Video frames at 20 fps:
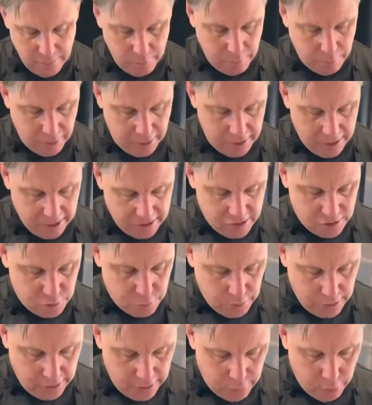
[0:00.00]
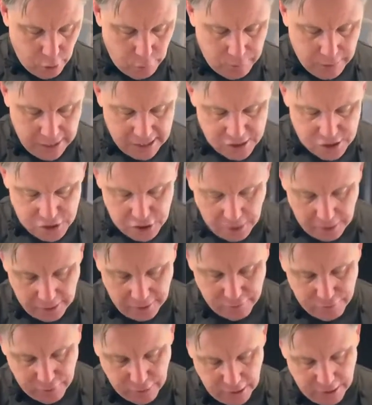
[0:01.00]
But you get this really robust chili
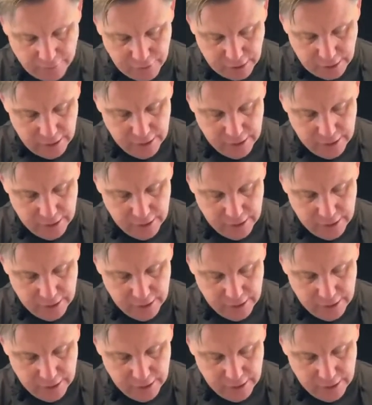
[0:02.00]
flavor.